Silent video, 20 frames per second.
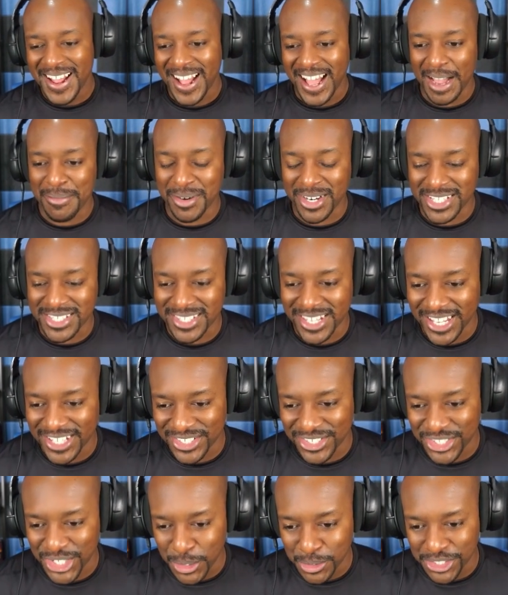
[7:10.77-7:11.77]
I'm going to say
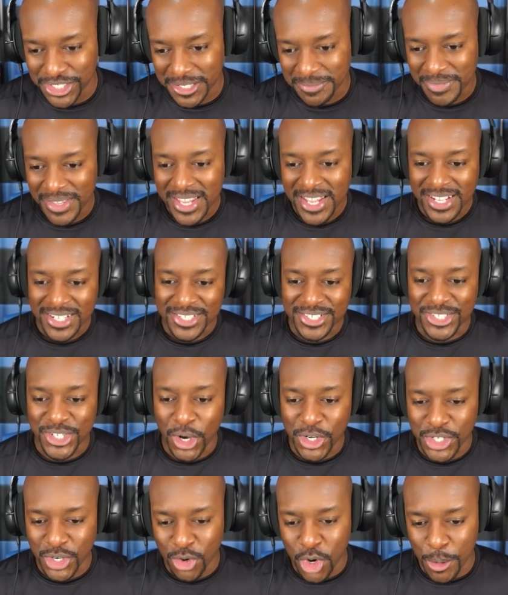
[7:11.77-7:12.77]
it's Joja.
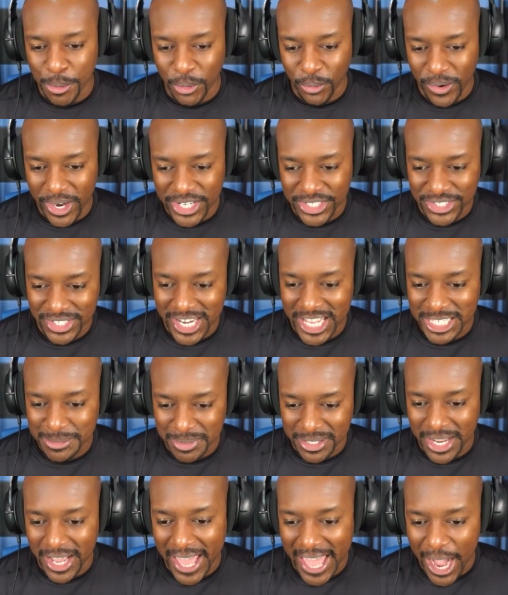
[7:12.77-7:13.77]
Joja Corporation has
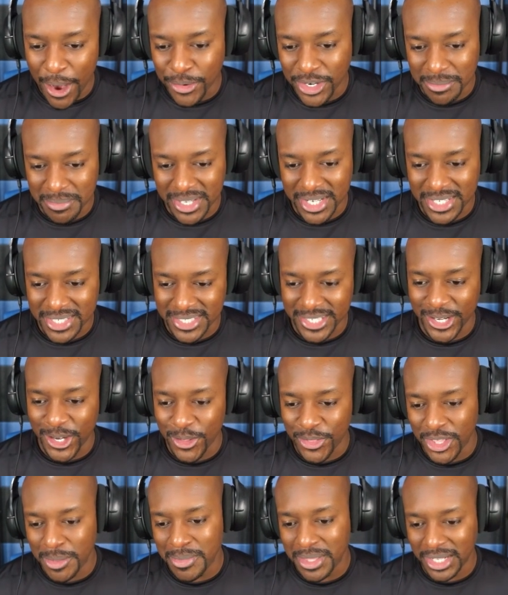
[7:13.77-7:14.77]
been hounding me to sell
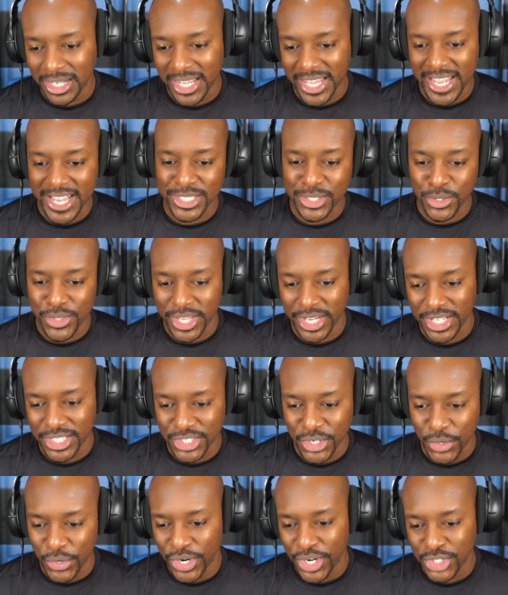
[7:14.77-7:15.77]
them the land so they can
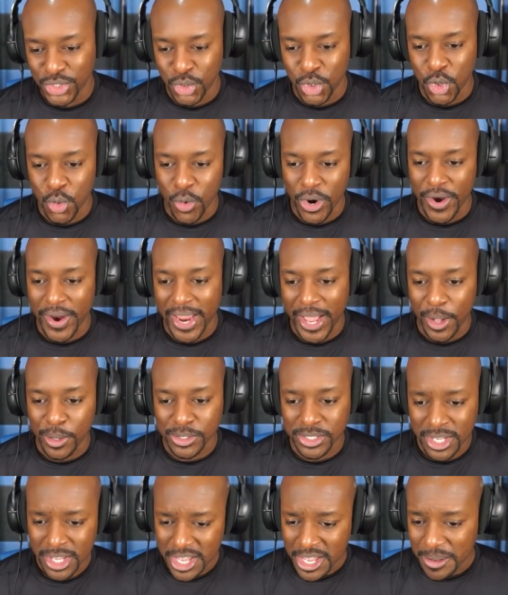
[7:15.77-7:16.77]
turn it into a warehouse.